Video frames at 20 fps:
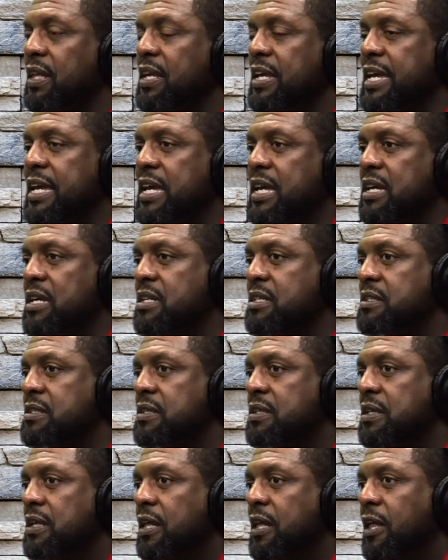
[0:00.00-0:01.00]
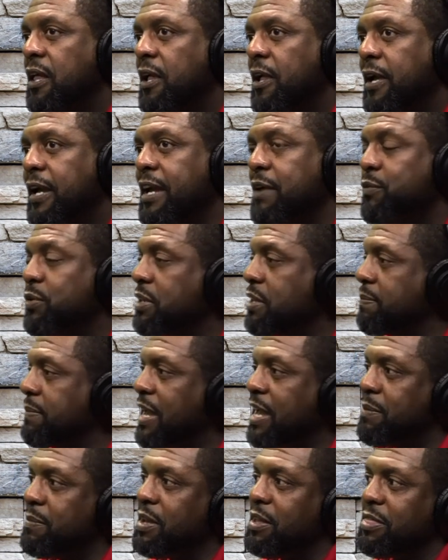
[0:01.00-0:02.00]
And it really
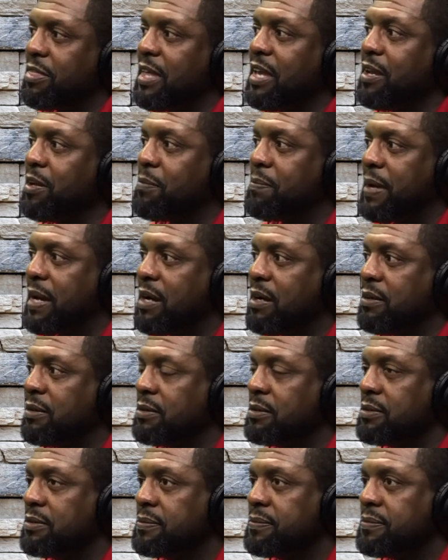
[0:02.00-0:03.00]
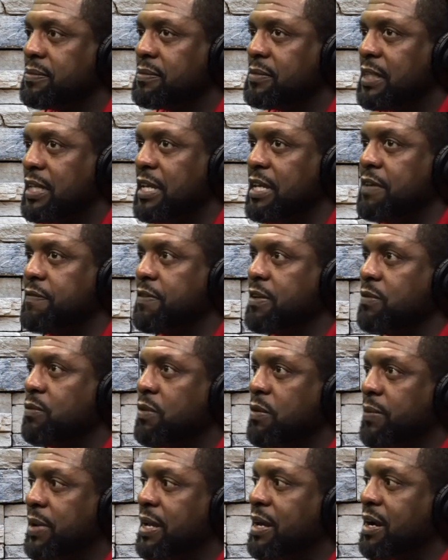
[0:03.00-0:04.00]
made me think about, even
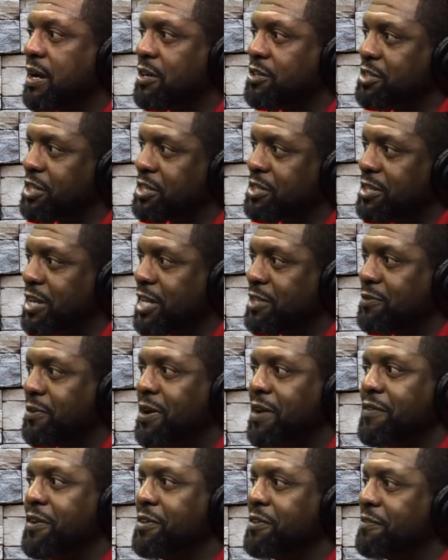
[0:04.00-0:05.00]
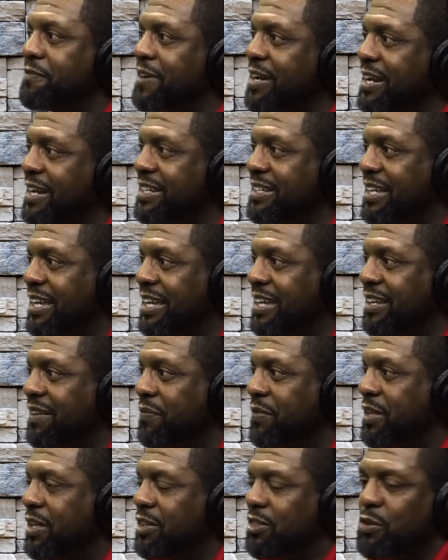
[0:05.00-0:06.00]
when we are successful, however you define that,
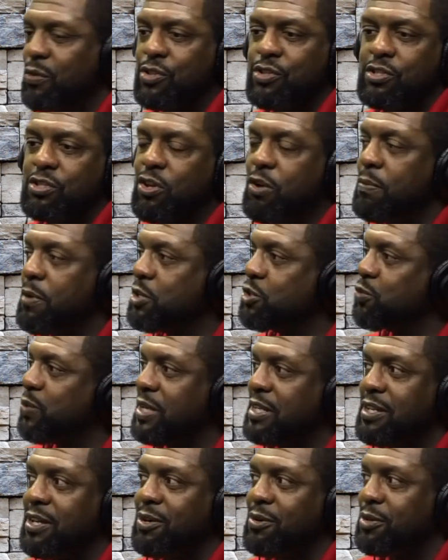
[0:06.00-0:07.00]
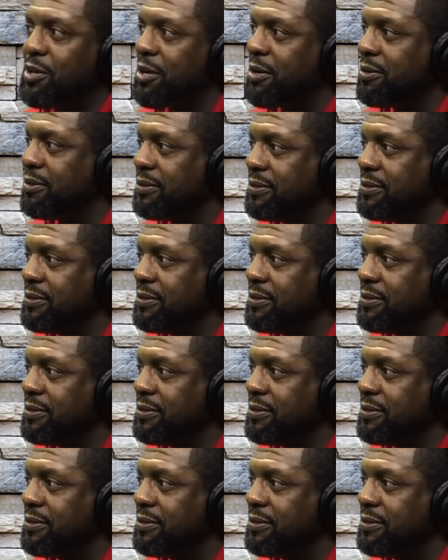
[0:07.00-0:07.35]
there's so much we don't know.